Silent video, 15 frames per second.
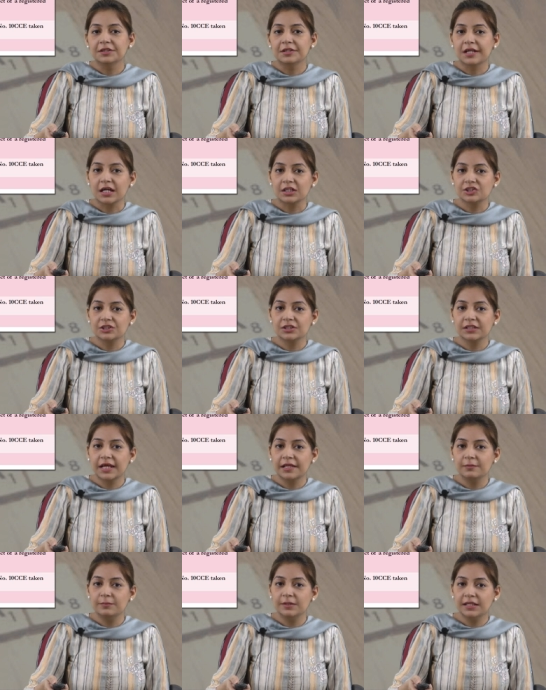the deduction
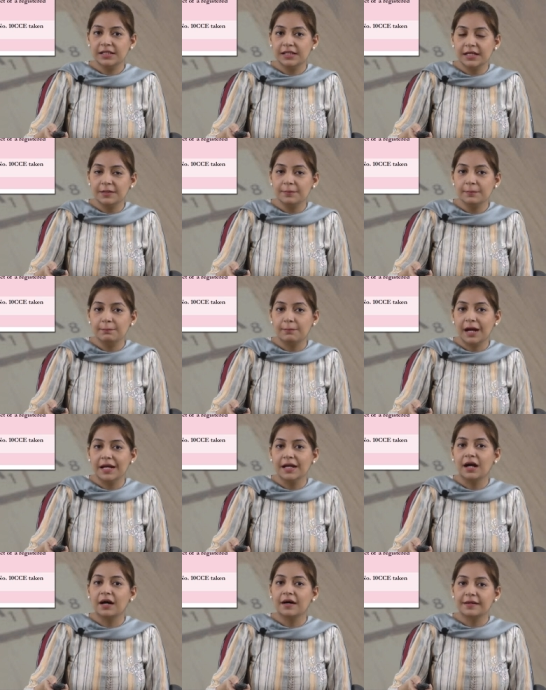can be claimed
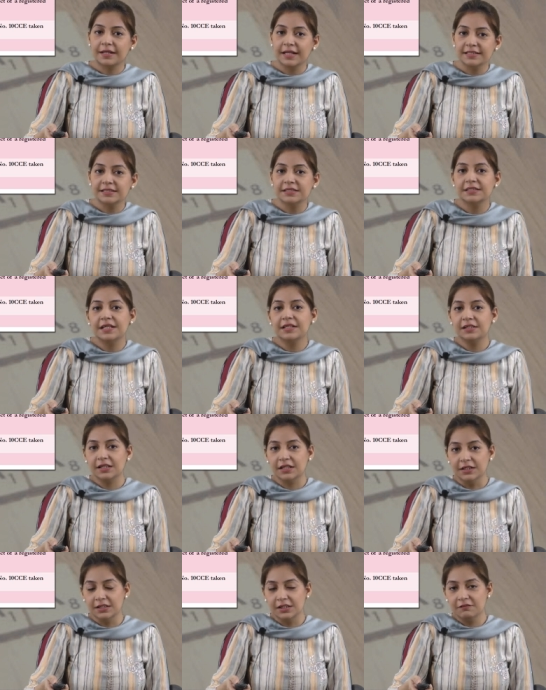by a
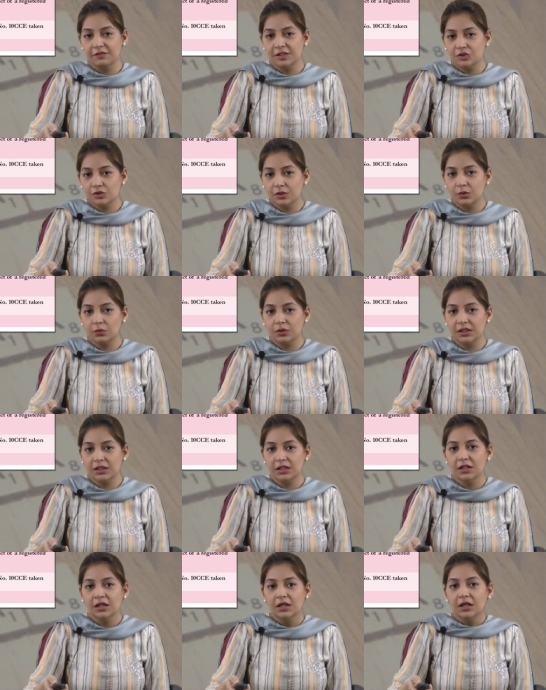resident individual
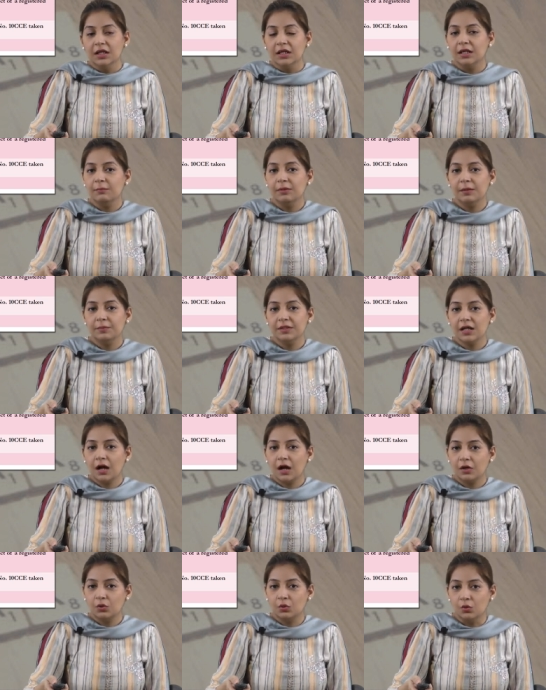only. He may be
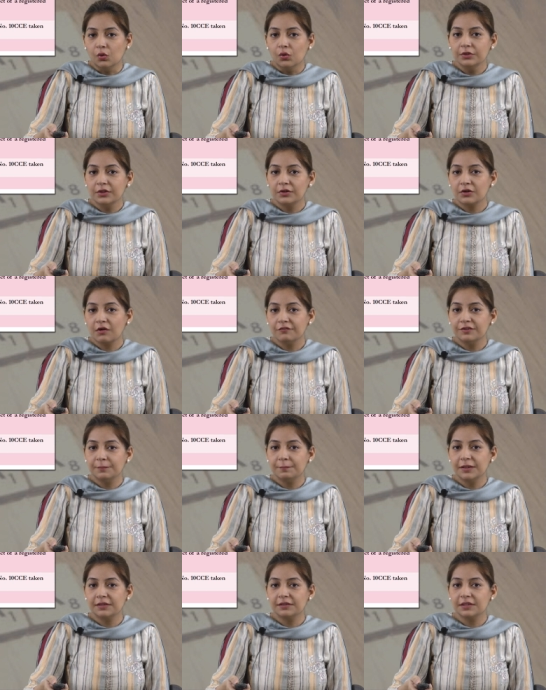a co-owner of
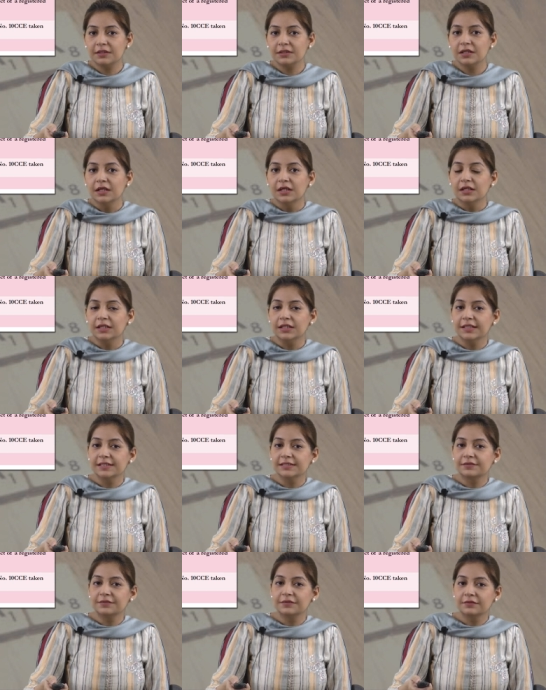the patent, he
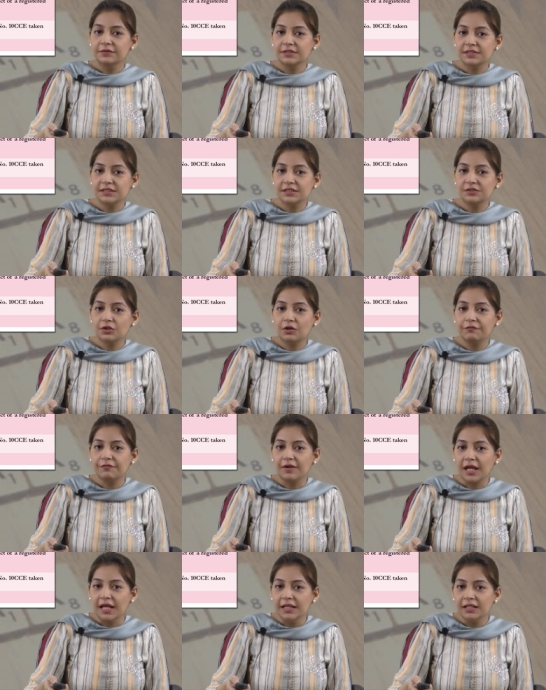is in receipt of
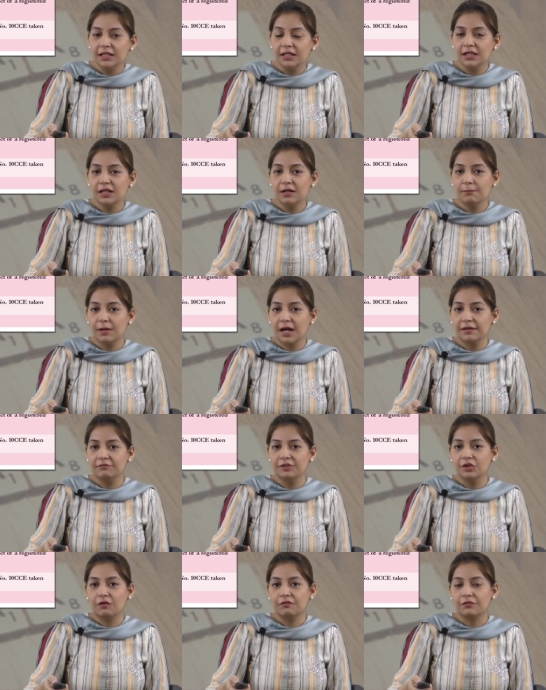any income by
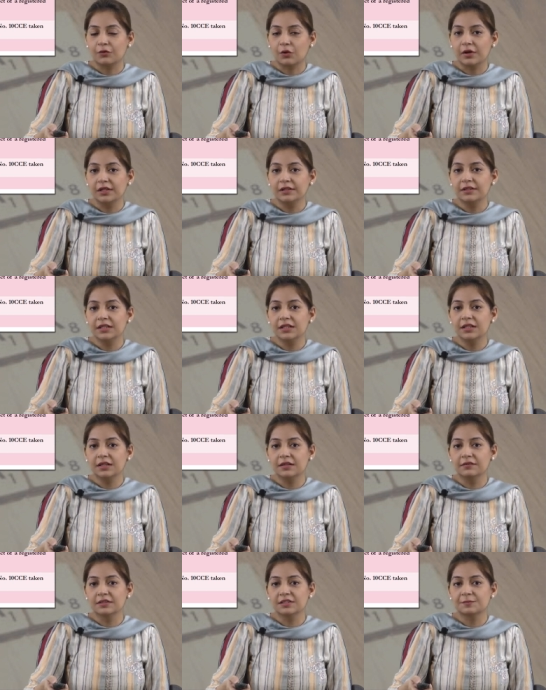way of
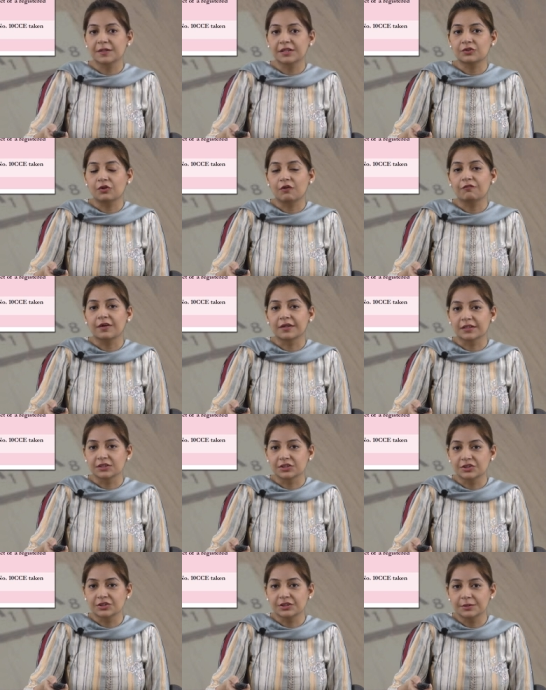royalty in respect of a
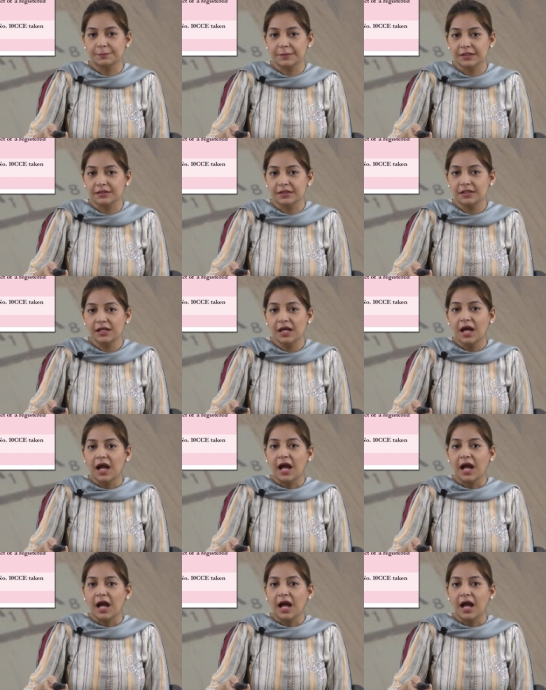registered patent